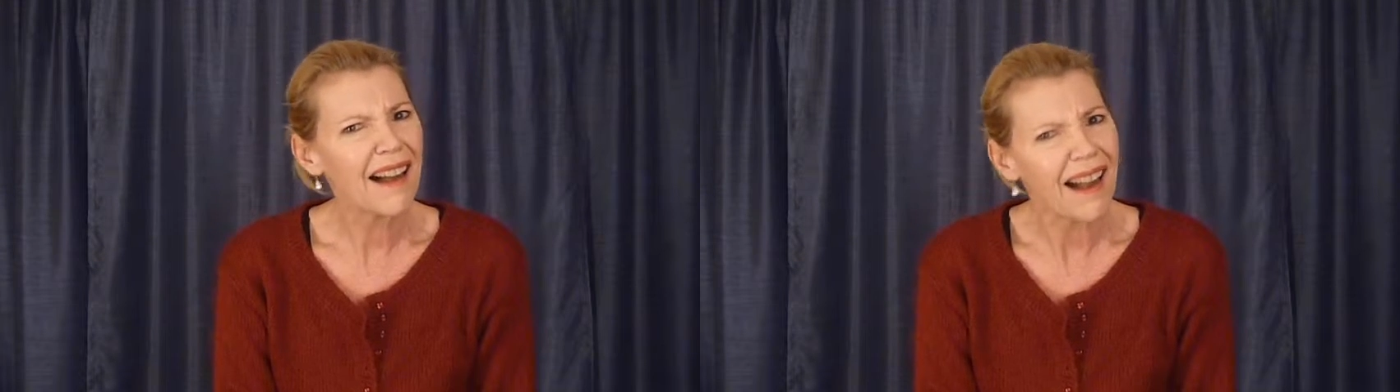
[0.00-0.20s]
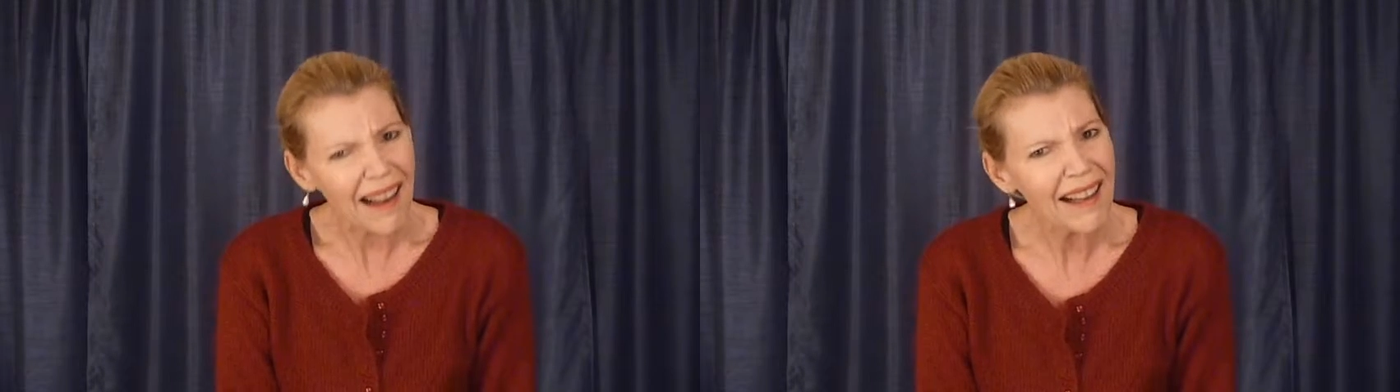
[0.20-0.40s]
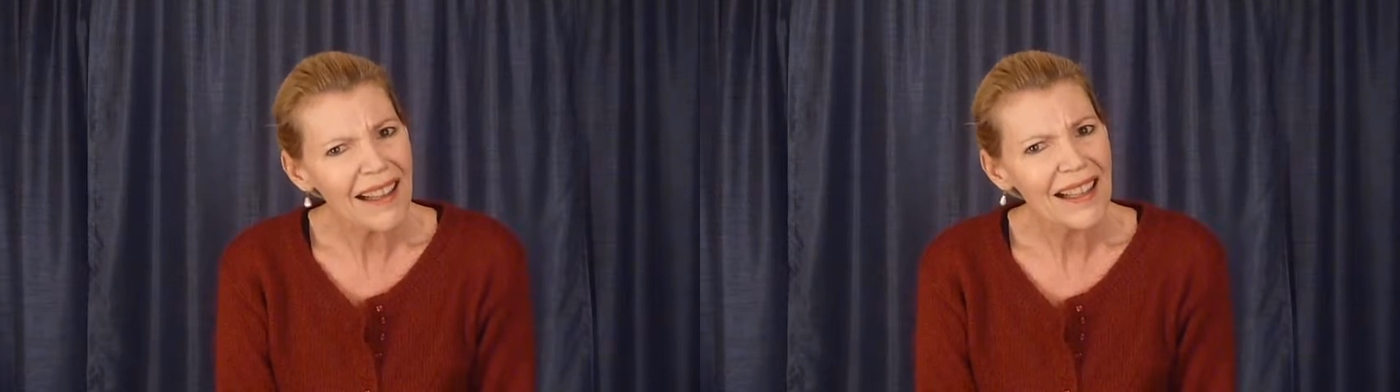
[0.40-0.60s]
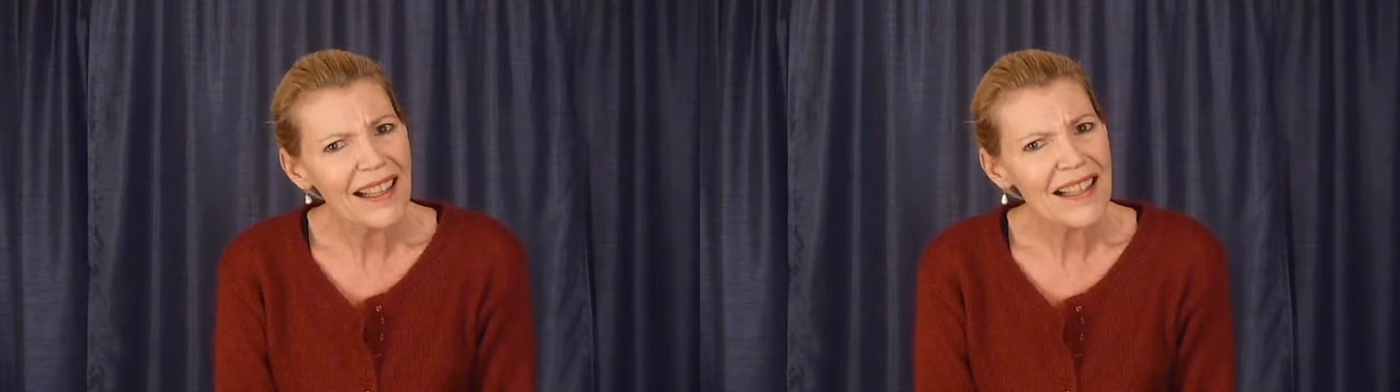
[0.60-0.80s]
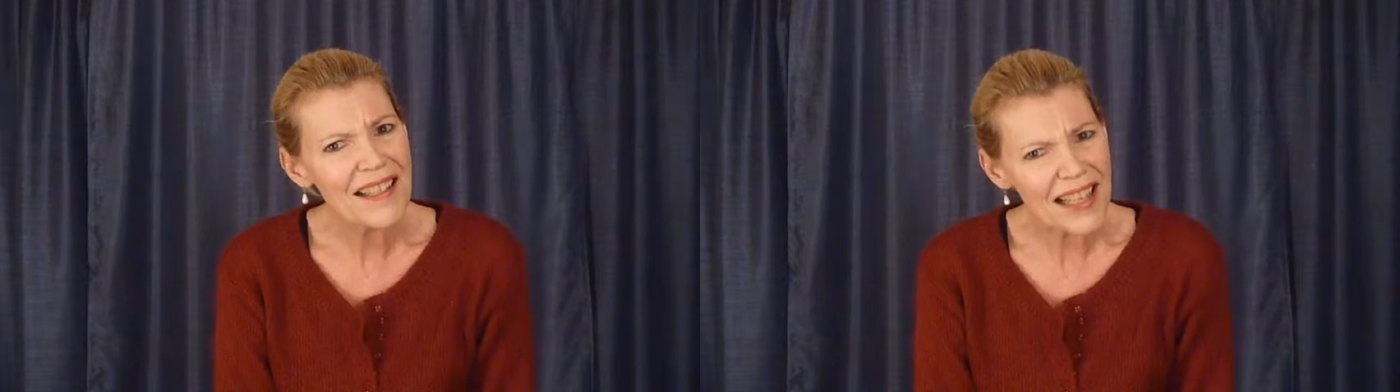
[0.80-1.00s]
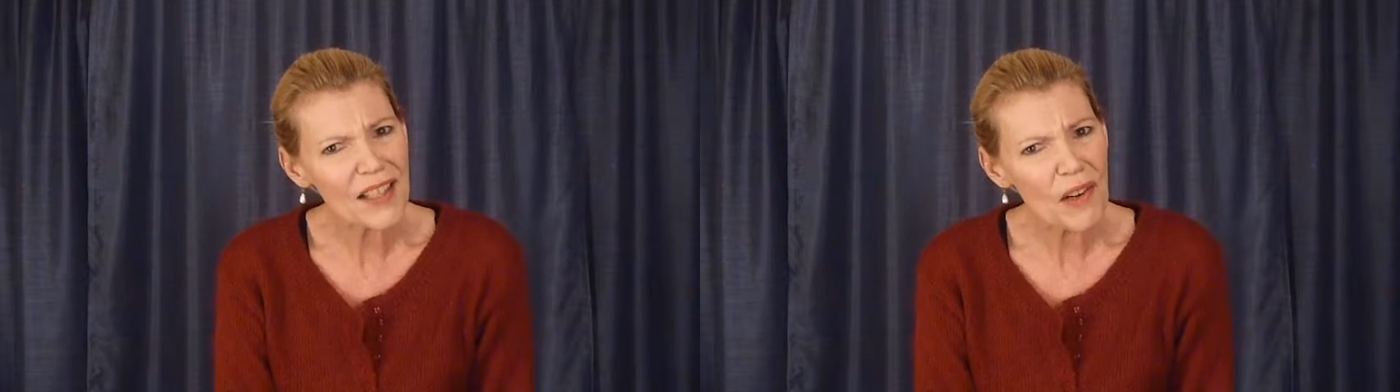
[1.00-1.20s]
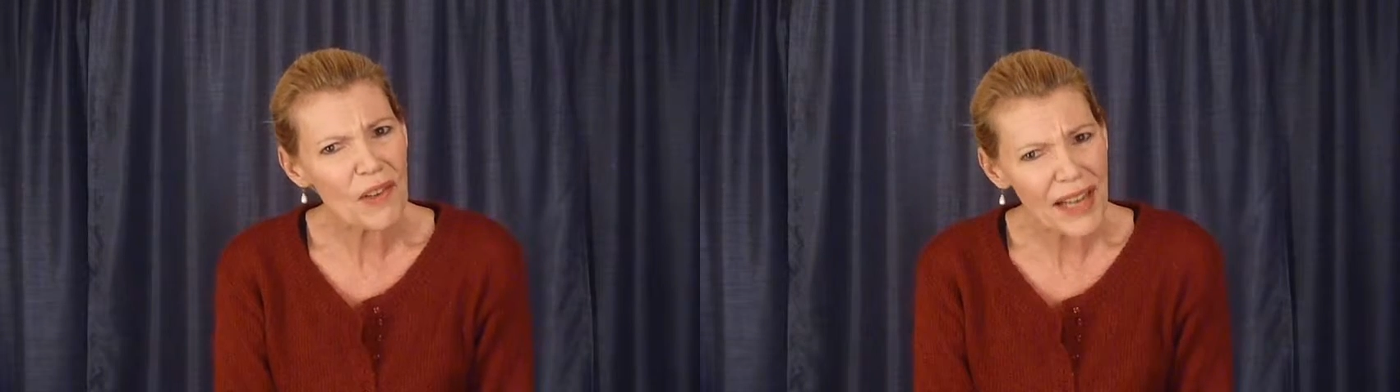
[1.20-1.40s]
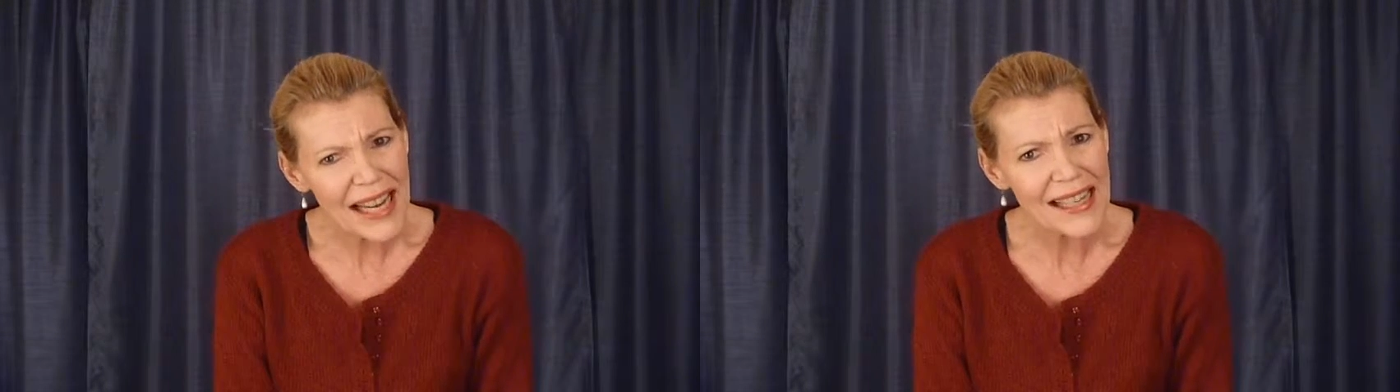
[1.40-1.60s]
Huh? CeeLo
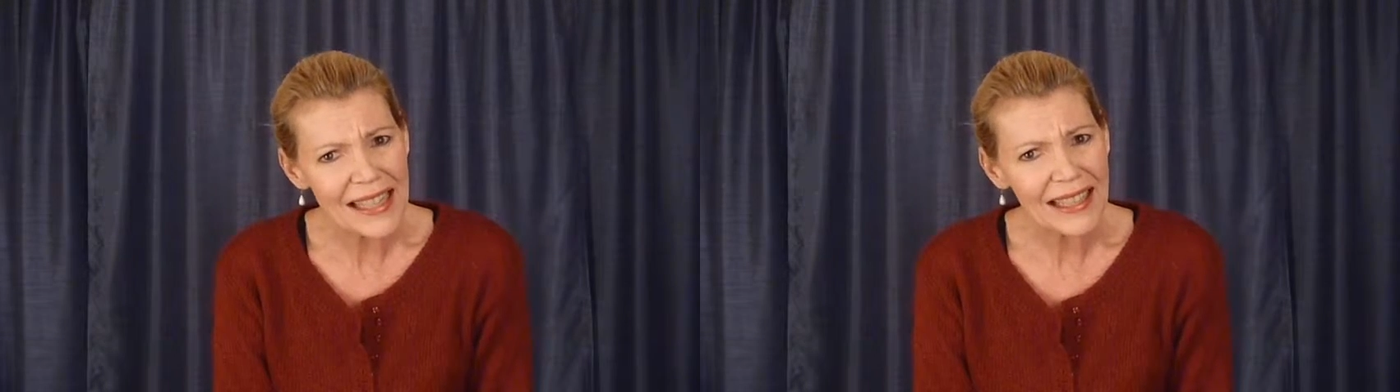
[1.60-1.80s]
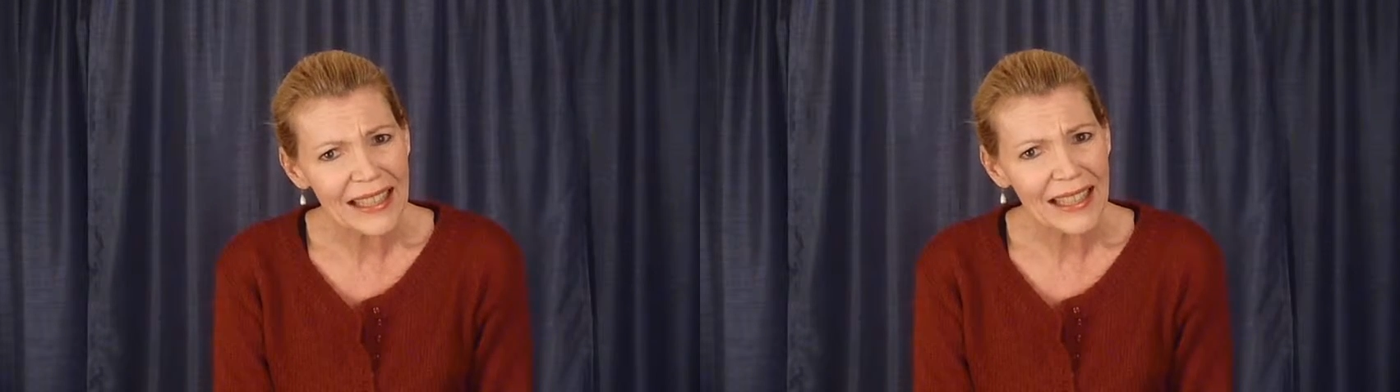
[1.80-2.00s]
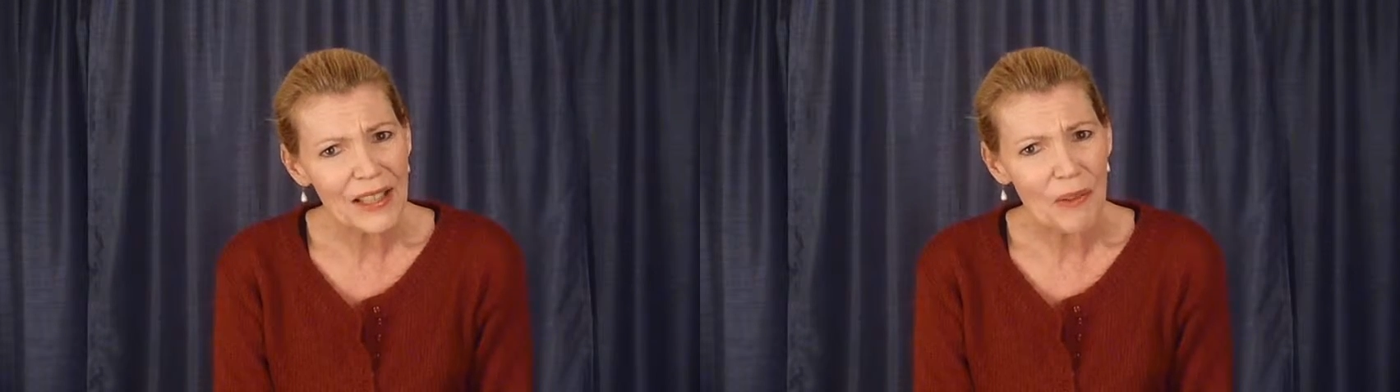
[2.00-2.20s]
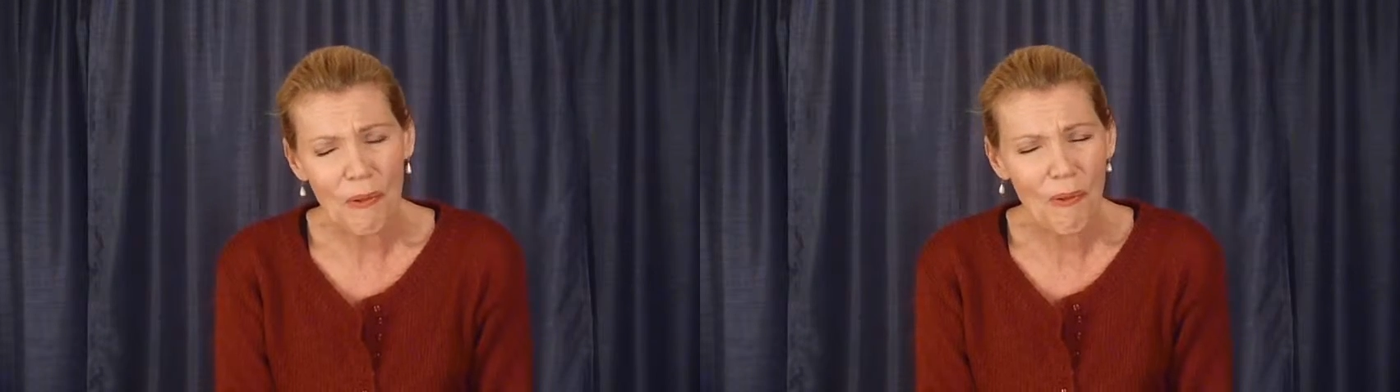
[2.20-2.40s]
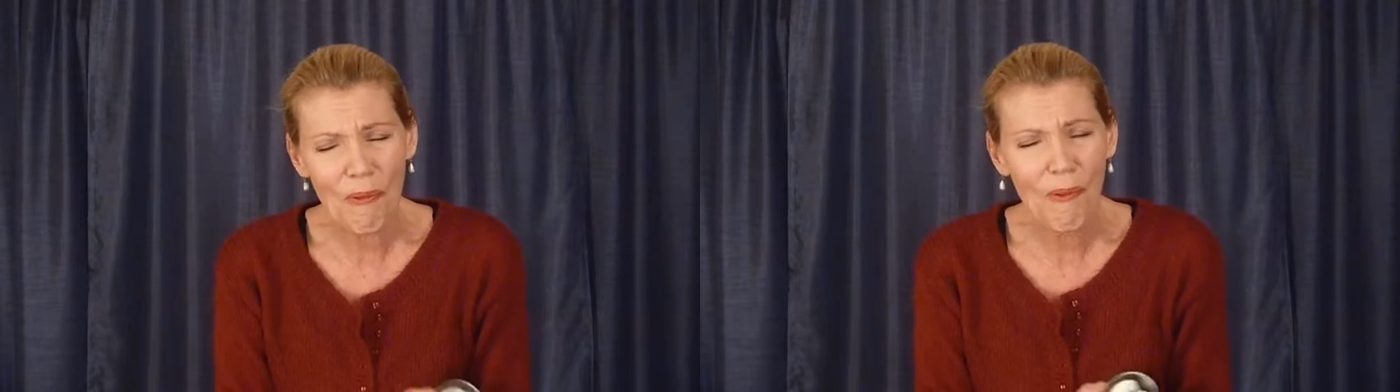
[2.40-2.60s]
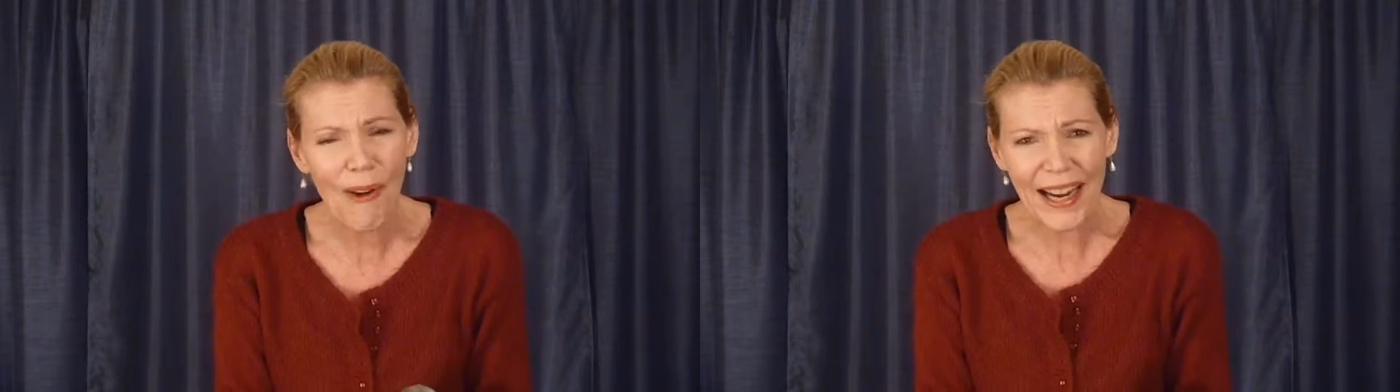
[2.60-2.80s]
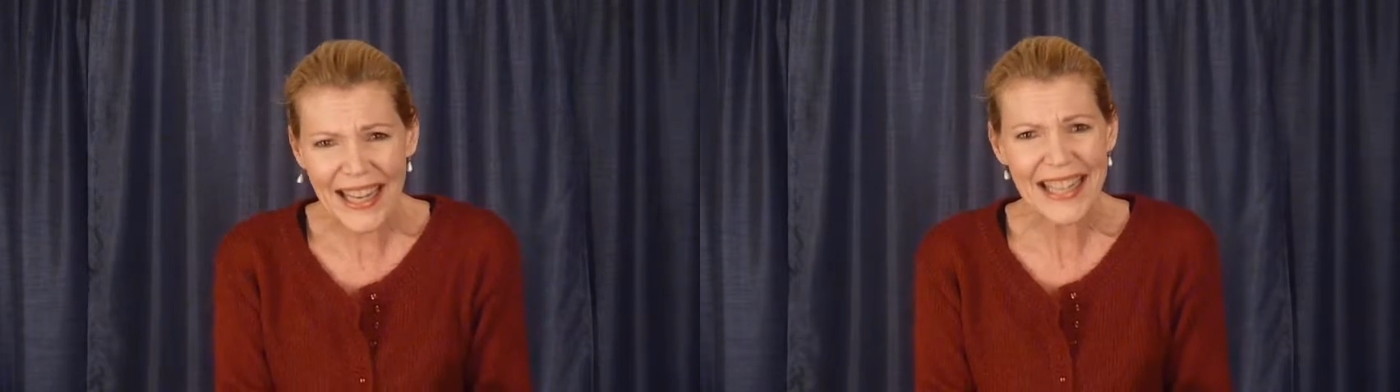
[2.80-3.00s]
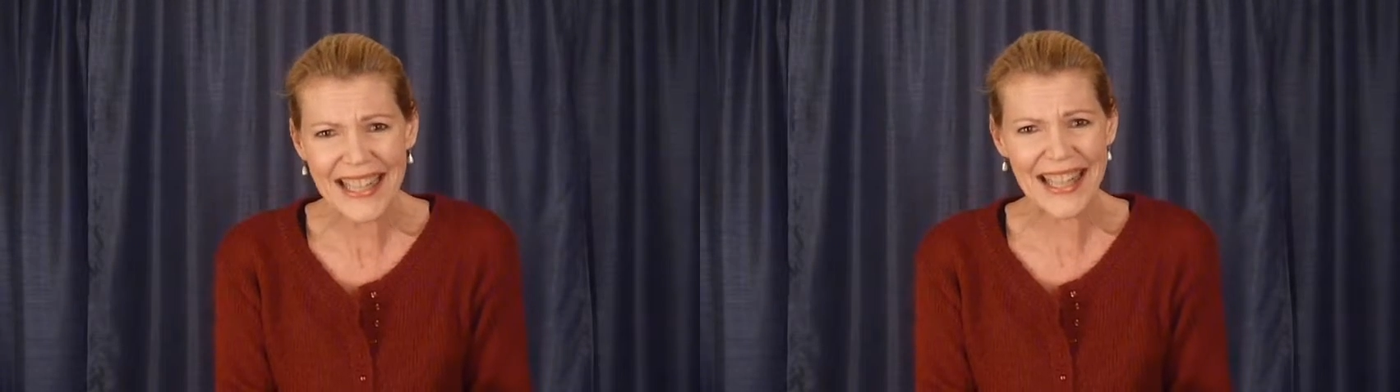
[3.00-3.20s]
Green? What
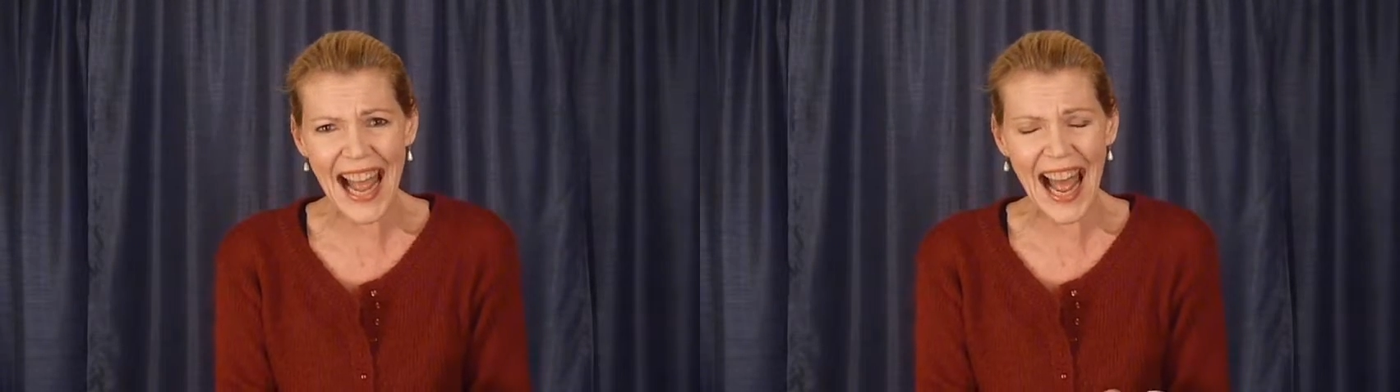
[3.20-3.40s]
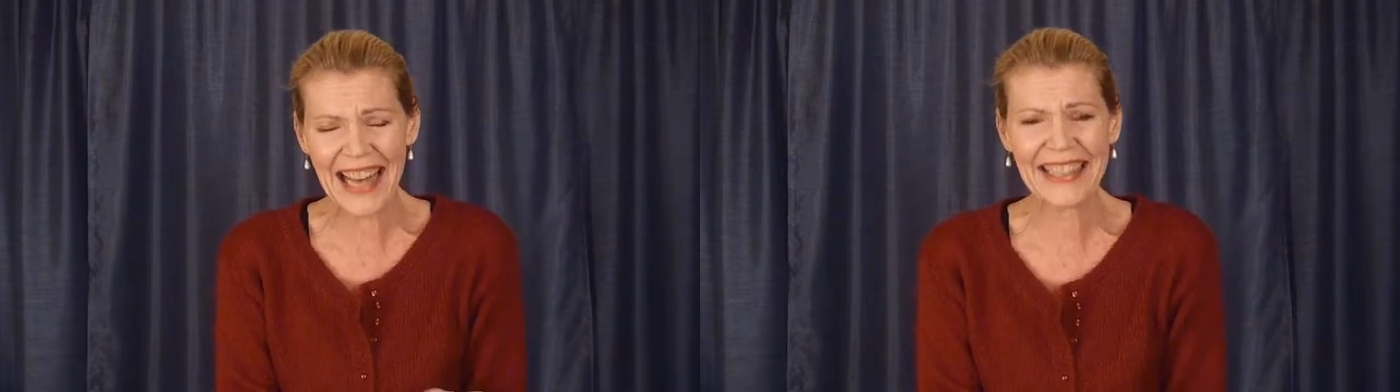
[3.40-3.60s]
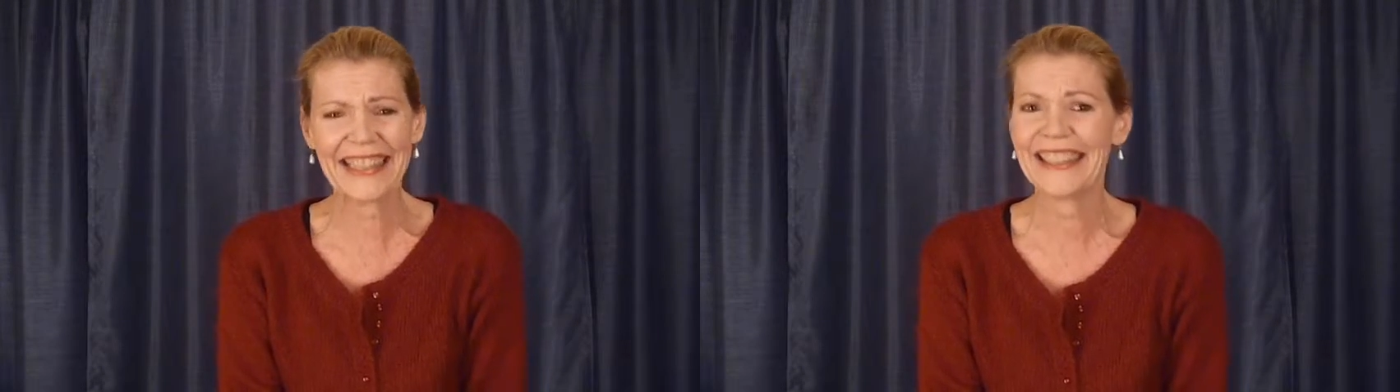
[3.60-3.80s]
is that?